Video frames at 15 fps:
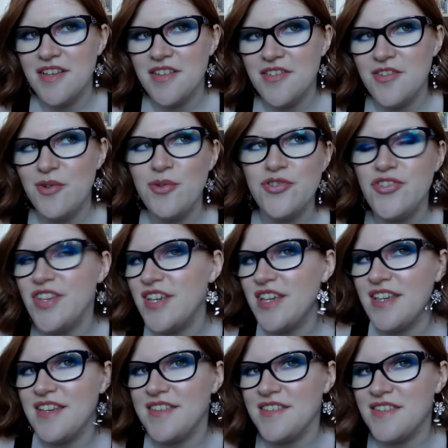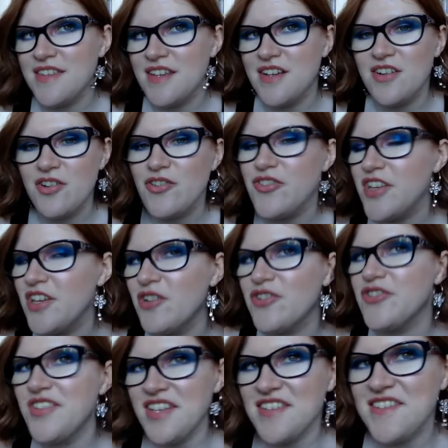So she's Rocio's
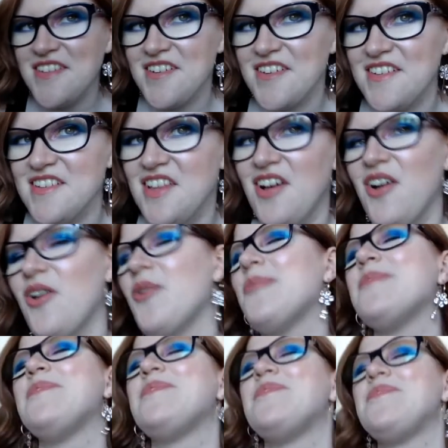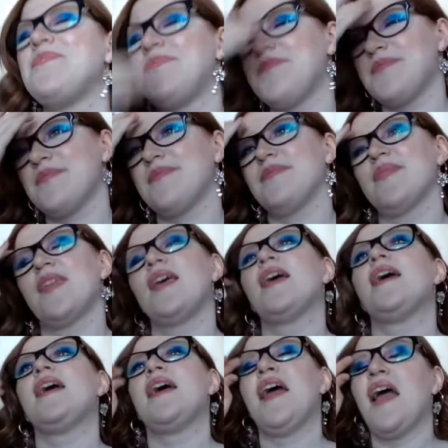sister-in-law.
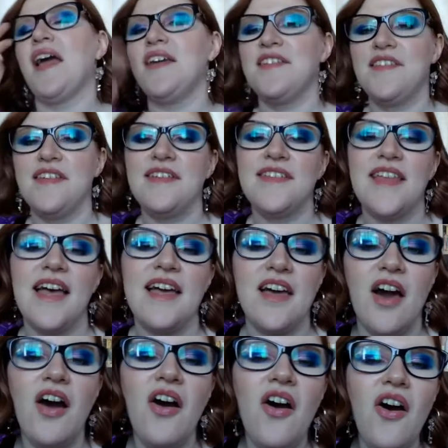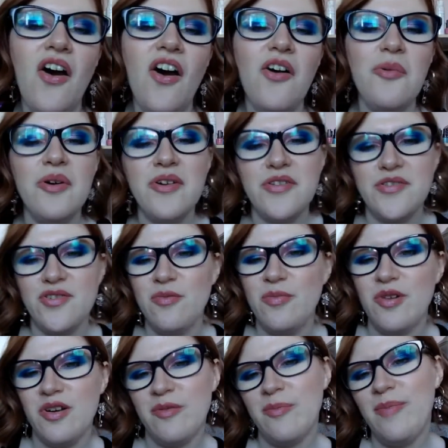And she's like, oh, we're
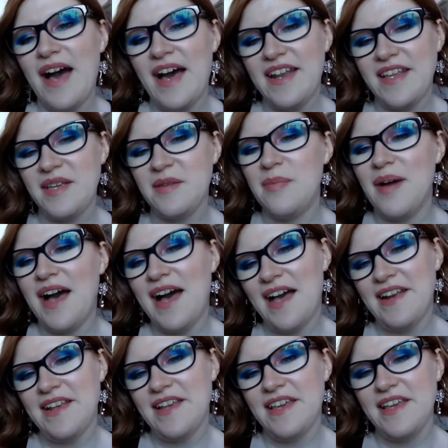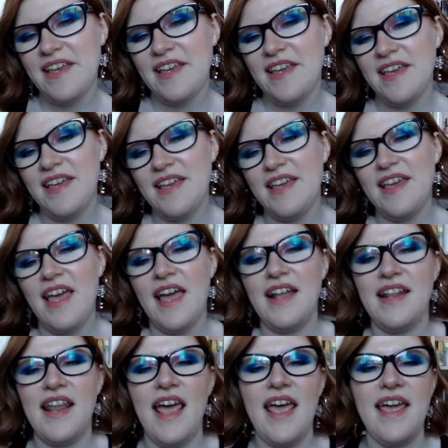super buddy,
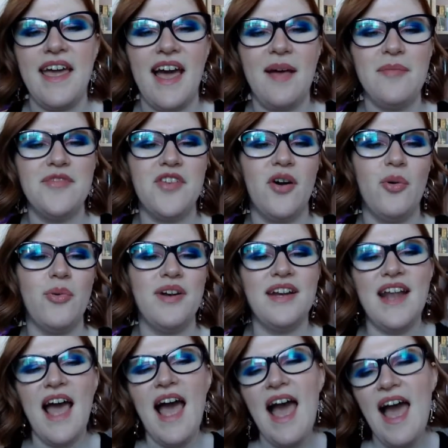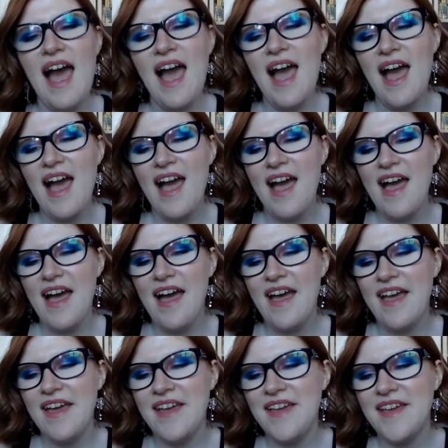and like, I'm so
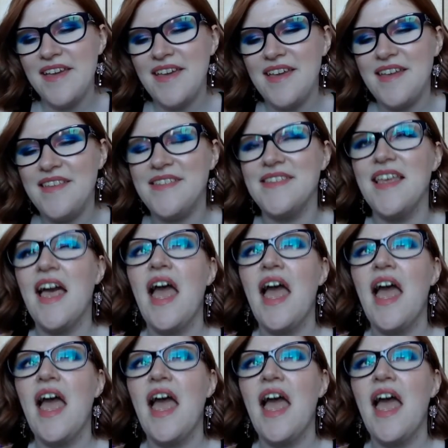nice.